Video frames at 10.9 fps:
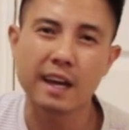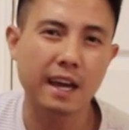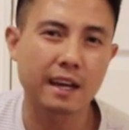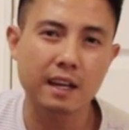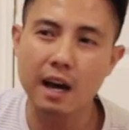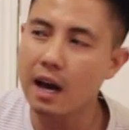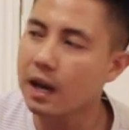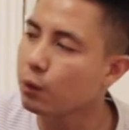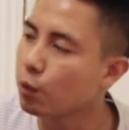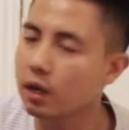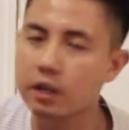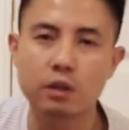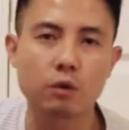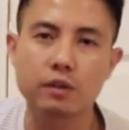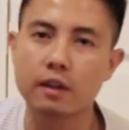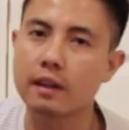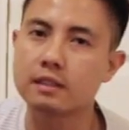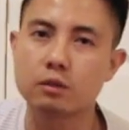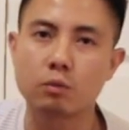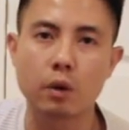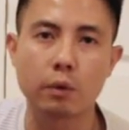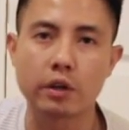And I really don't think that's the
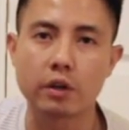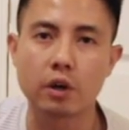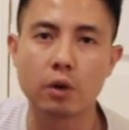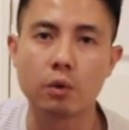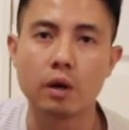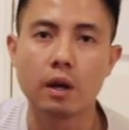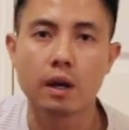right way to go.